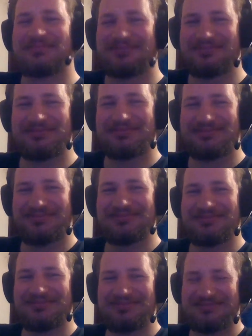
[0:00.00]
Okay, I
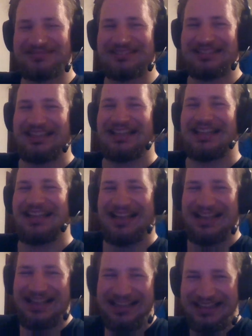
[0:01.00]
understand.
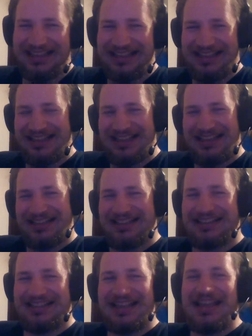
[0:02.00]
Drinking beer and having
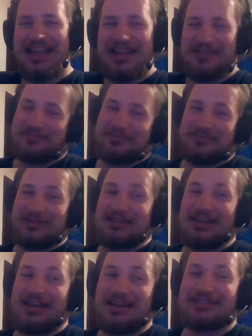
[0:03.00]
a chat, basically,
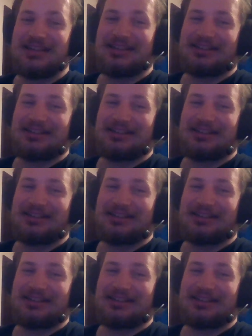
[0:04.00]
and getting your